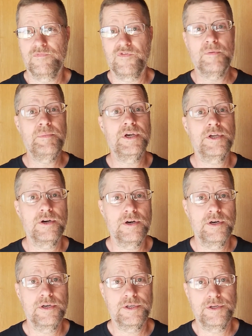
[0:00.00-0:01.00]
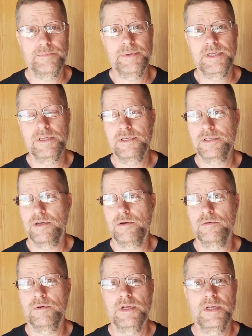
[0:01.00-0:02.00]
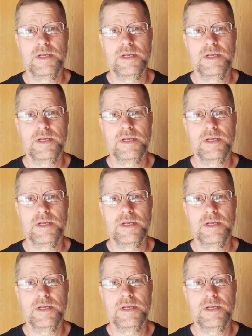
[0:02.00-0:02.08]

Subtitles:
familiar to me, so